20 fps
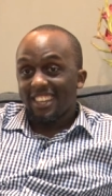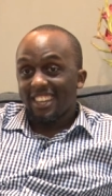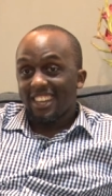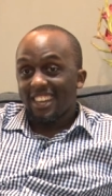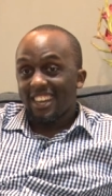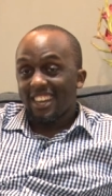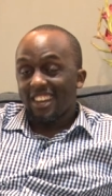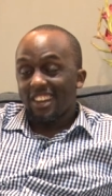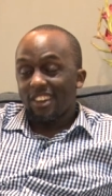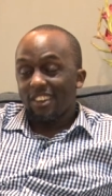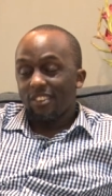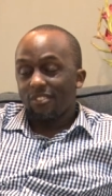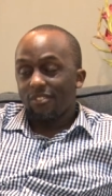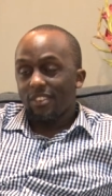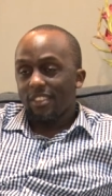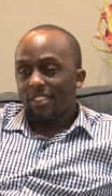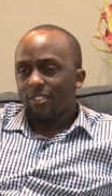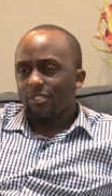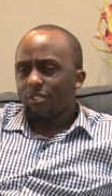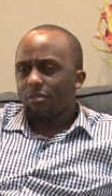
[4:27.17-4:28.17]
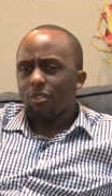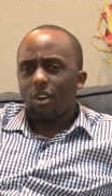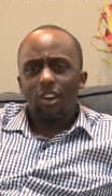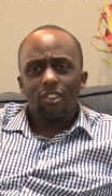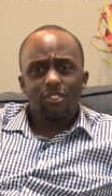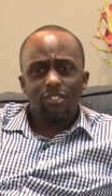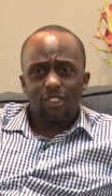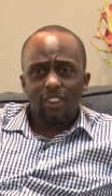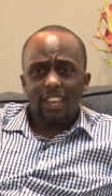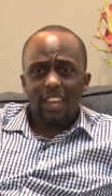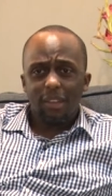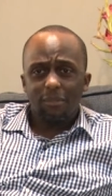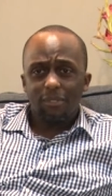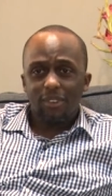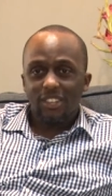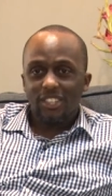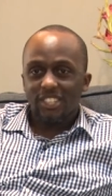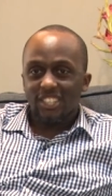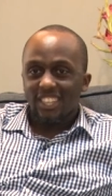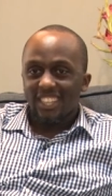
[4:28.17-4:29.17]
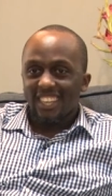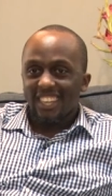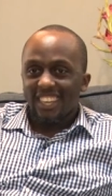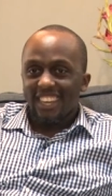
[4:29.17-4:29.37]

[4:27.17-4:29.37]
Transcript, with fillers: Um, I think it's from Oxford or Cambridge.